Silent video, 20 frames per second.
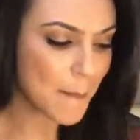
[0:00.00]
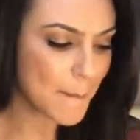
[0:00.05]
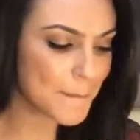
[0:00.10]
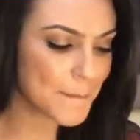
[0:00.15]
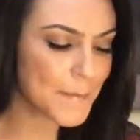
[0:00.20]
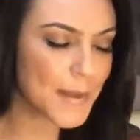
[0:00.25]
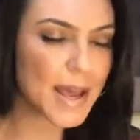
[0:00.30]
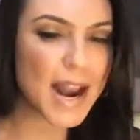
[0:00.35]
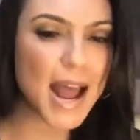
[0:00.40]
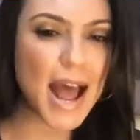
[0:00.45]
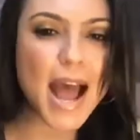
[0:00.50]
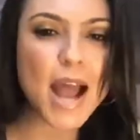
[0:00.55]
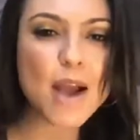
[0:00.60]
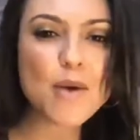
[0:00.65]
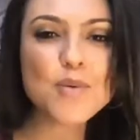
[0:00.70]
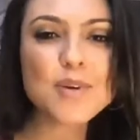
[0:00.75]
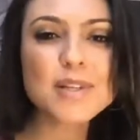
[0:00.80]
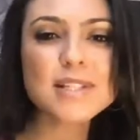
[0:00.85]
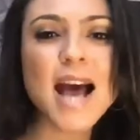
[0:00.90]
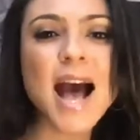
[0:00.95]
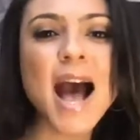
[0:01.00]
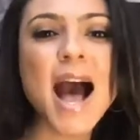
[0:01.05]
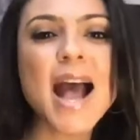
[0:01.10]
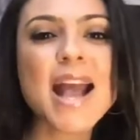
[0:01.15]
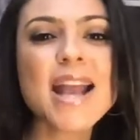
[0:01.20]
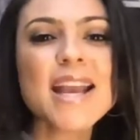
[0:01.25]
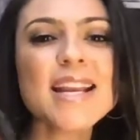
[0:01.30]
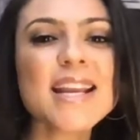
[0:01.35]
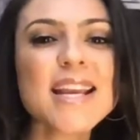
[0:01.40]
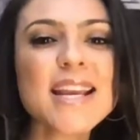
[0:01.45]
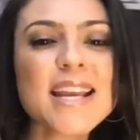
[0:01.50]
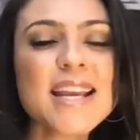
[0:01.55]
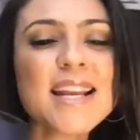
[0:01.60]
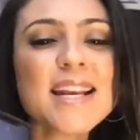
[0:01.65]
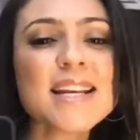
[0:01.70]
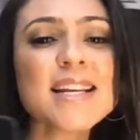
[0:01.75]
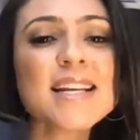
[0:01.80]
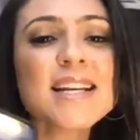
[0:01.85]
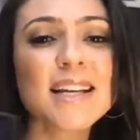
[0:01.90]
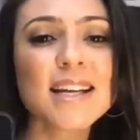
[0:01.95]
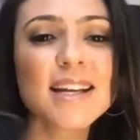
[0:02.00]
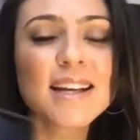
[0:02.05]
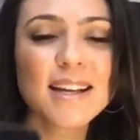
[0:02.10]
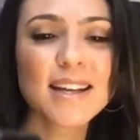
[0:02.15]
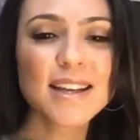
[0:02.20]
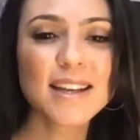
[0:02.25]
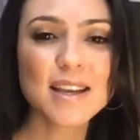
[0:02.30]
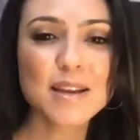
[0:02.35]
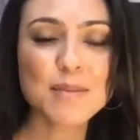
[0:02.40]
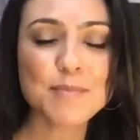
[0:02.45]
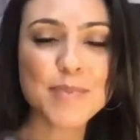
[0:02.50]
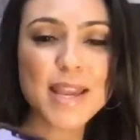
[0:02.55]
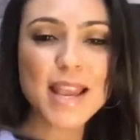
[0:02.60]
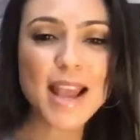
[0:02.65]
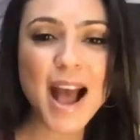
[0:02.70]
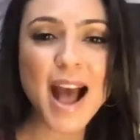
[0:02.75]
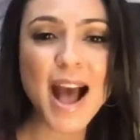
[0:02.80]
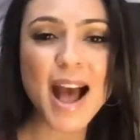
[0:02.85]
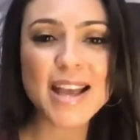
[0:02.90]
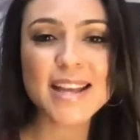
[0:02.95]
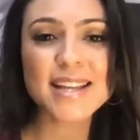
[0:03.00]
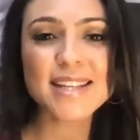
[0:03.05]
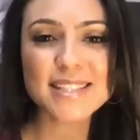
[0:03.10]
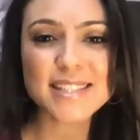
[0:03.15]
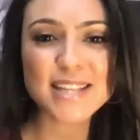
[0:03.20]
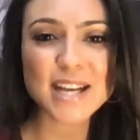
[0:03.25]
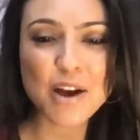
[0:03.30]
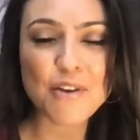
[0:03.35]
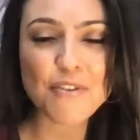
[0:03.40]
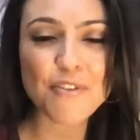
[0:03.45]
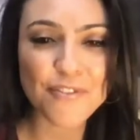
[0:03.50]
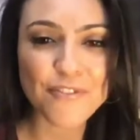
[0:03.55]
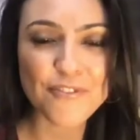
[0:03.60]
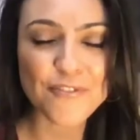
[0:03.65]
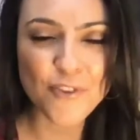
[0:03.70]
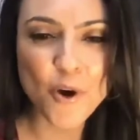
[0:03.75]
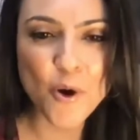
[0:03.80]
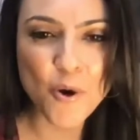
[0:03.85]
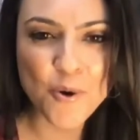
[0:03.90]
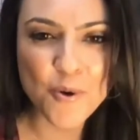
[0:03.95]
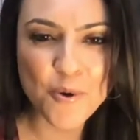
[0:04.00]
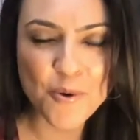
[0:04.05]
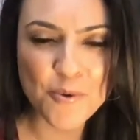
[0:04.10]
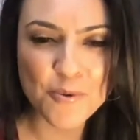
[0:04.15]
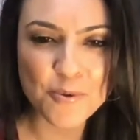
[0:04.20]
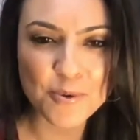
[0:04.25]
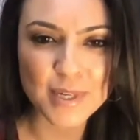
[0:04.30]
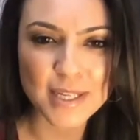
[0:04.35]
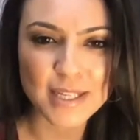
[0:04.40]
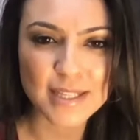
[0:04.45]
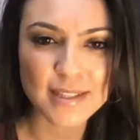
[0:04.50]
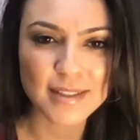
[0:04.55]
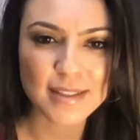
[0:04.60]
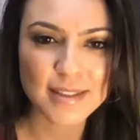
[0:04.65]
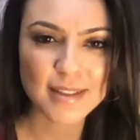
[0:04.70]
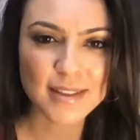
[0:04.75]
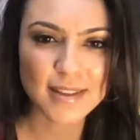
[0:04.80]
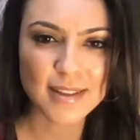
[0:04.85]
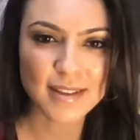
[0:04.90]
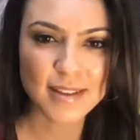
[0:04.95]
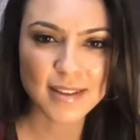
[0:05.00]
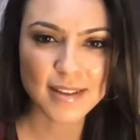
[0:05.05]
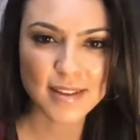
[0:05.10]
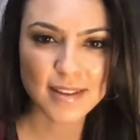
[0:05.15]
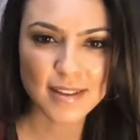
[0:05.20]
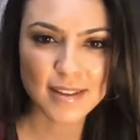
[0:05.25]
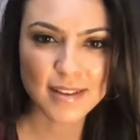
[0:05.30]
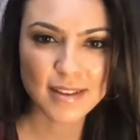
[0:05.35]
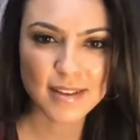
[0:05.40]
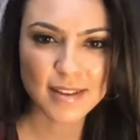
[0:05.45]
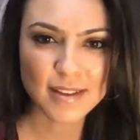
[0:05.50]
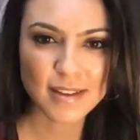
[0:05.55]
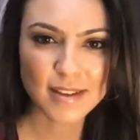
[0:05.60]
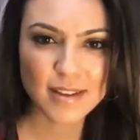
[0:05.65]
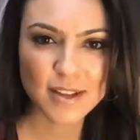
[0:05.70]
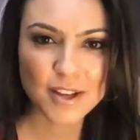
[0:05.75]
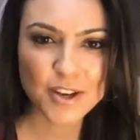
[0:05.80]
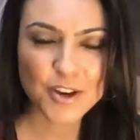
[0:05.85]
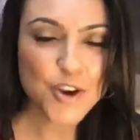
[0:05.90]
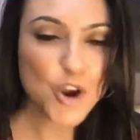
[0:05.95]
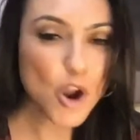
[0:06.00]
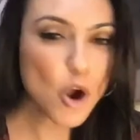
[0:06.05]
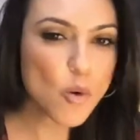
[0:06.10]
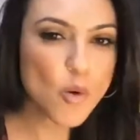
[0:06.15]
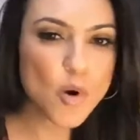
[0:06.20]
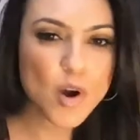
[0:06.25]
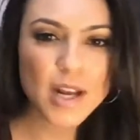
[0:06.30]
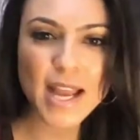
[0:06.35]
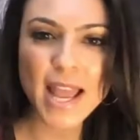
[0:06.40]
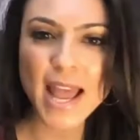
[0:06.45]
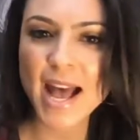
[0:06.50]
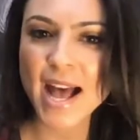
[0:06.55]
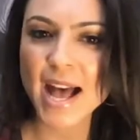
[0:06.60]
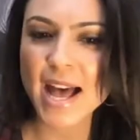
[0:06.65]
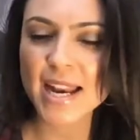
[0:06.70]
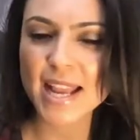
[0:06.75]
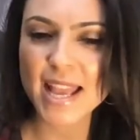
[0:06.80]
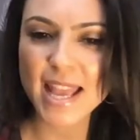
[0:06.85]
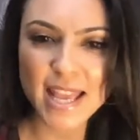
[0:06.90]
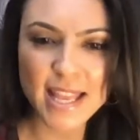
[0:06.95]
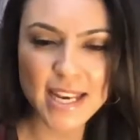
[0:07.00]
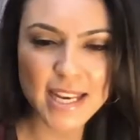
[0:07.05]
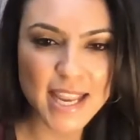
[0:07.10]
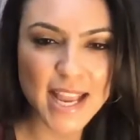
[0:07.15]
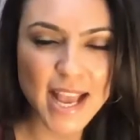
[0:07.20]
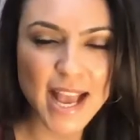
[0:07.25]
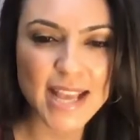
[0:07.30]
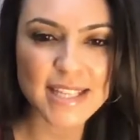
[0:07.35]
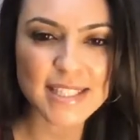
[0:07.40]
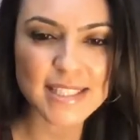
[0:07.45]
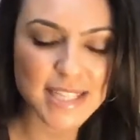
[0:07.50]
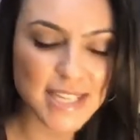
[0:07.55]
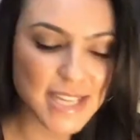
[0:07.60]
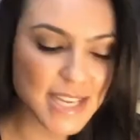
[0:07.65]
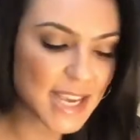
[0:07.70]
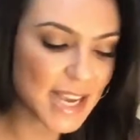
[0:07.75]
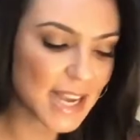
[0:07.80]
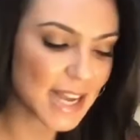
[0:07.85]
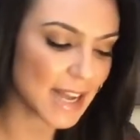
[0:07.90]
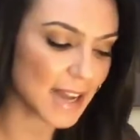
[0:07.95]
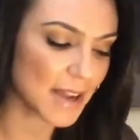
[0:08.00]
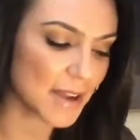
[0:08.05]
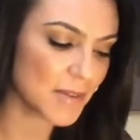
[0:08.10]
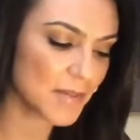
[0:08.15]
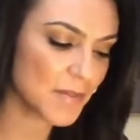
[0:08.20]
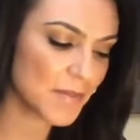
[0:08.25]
But I was hiding behind a phone. No one had any idea.